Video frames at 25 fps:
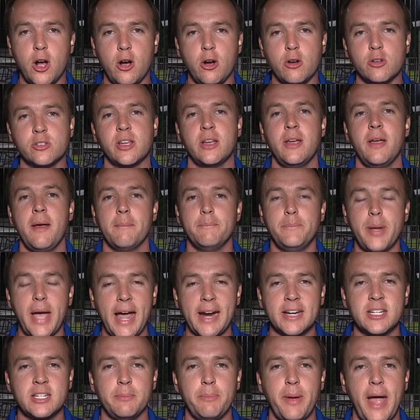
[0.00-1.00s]
Rose
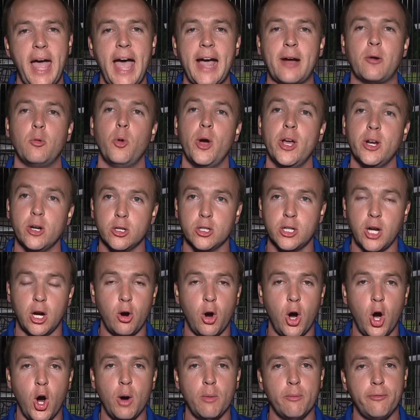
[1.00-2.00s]
back to back, winner,
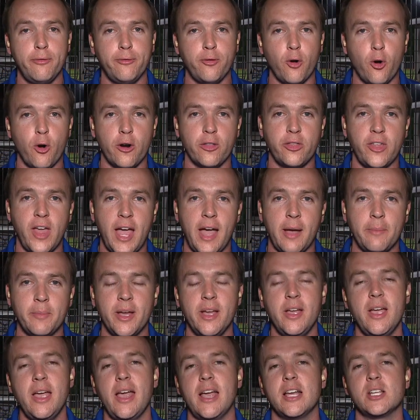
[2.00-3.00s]
go home for
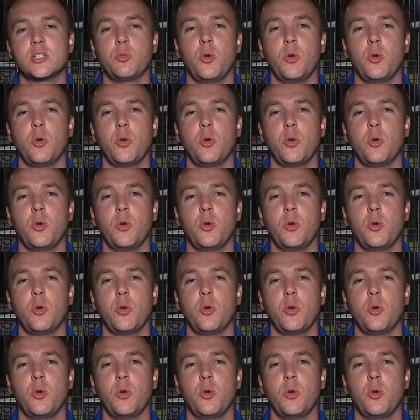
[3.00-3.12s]
them,